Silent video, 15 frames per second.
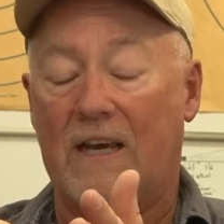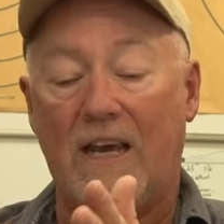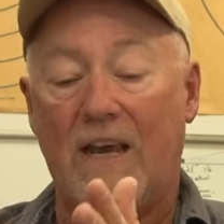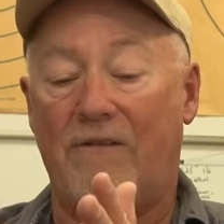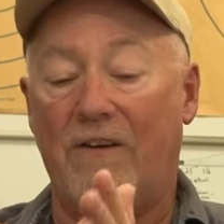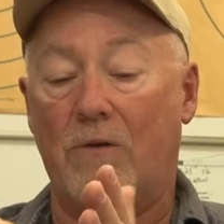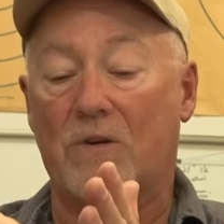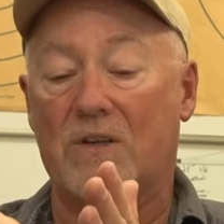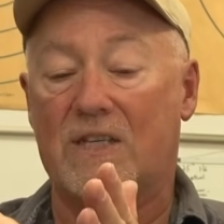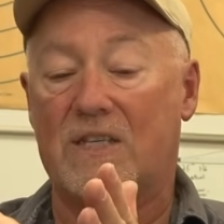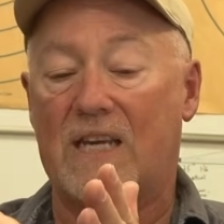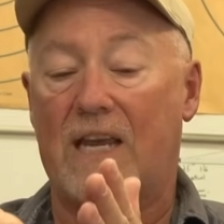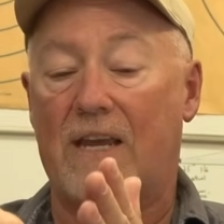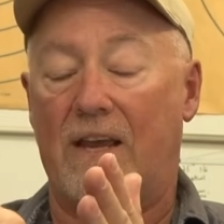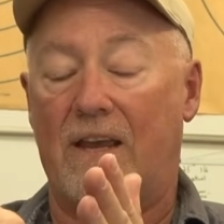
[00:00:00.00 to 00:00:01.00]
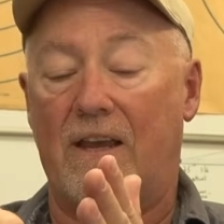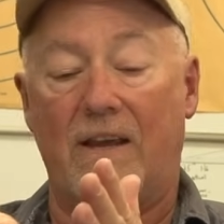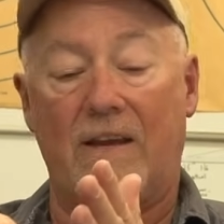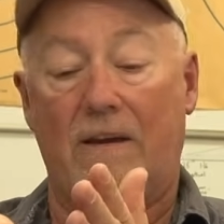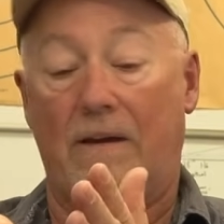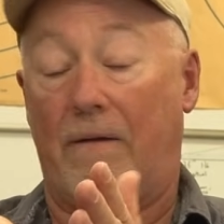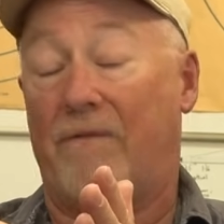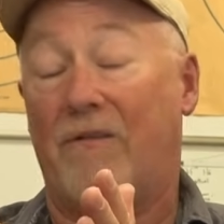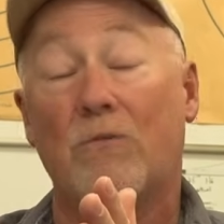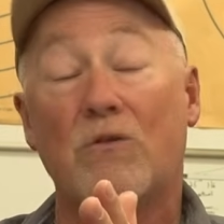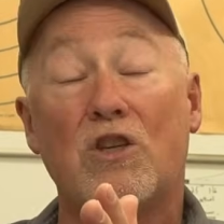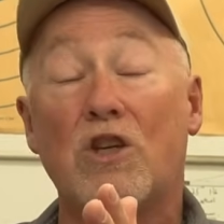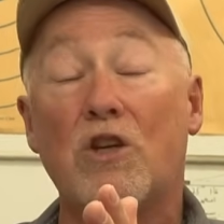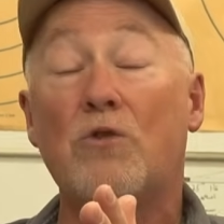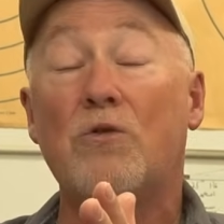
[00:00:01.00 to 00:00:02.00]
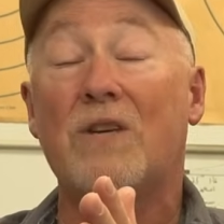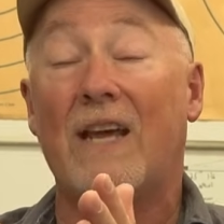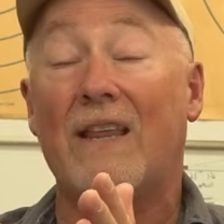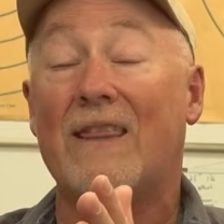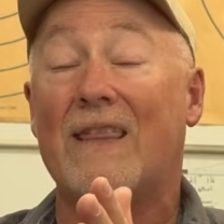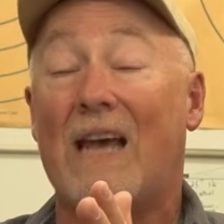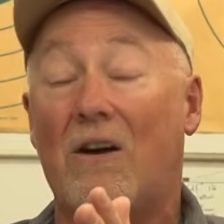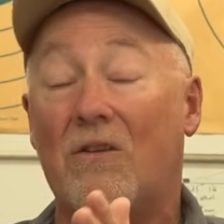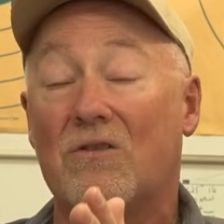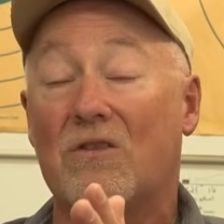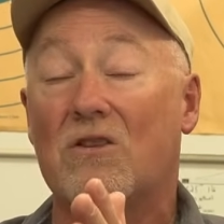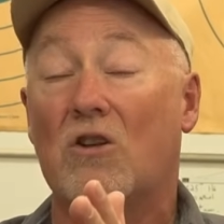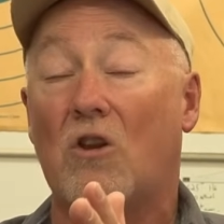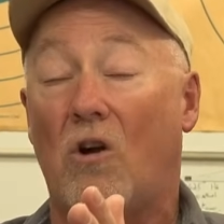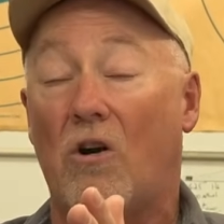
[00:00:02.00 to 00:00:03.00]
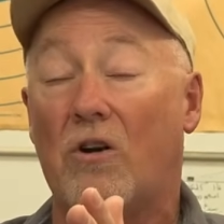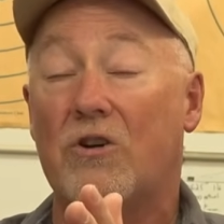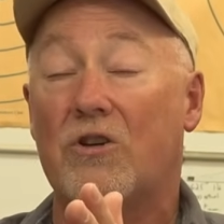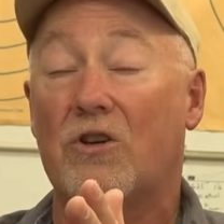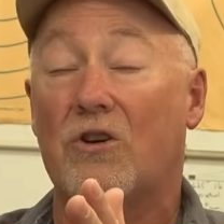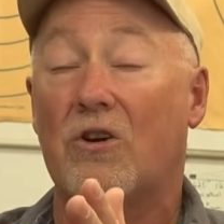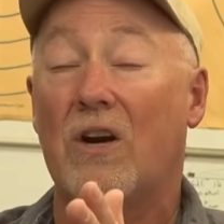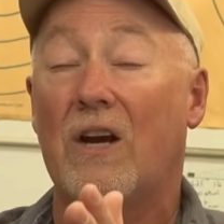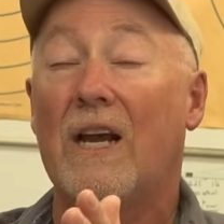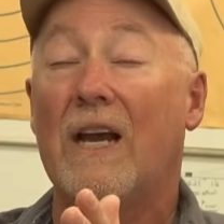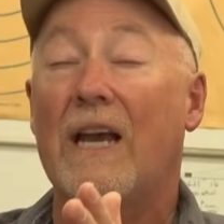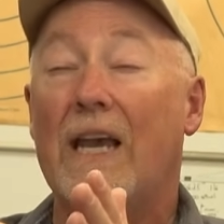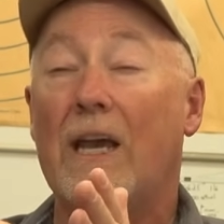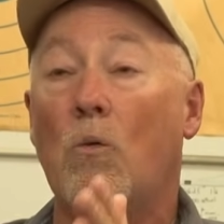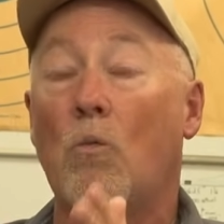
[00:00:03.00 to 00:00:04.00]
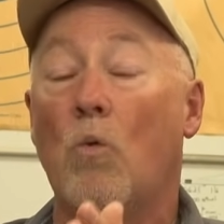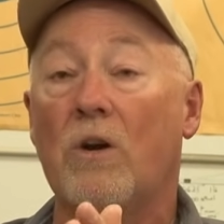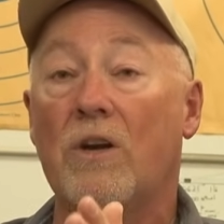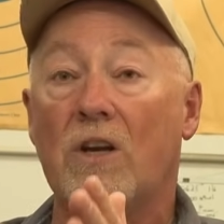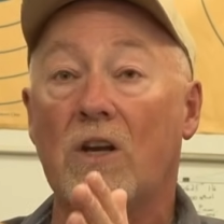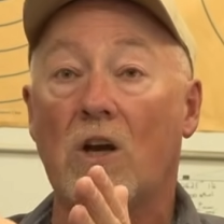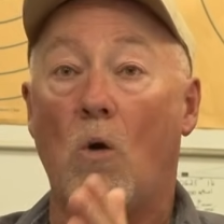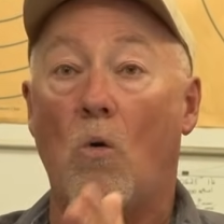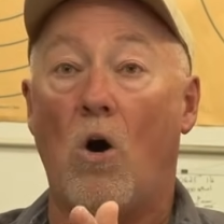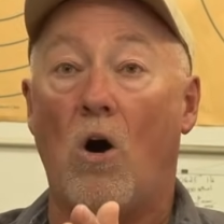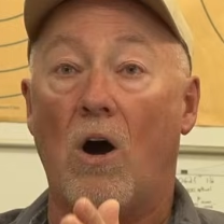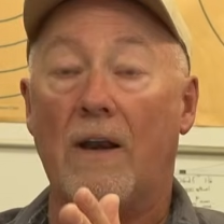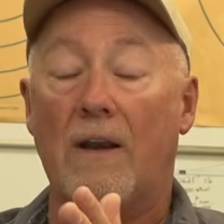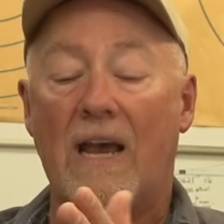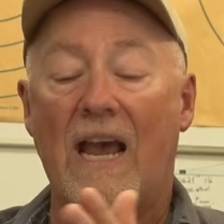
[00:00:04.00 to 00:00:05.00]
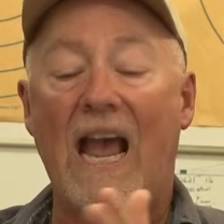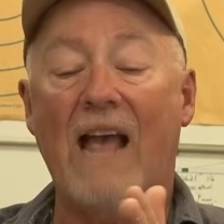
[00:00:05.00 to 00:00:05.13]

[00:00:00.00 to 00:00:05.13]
If it was 2/10 thousandths larger, it wouldn't go on.